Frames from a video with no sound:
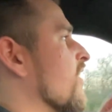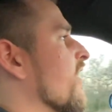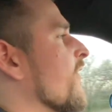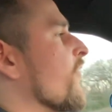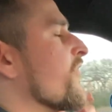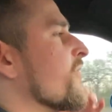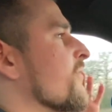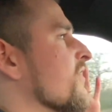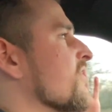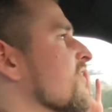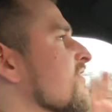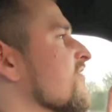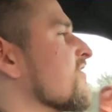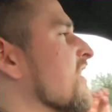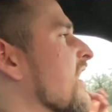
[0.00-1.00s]
I ultimately
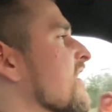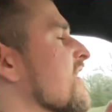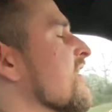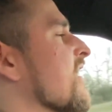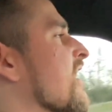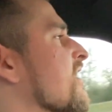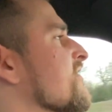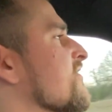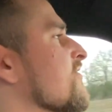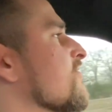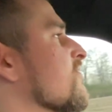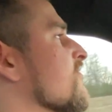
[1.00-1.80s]
decided not to.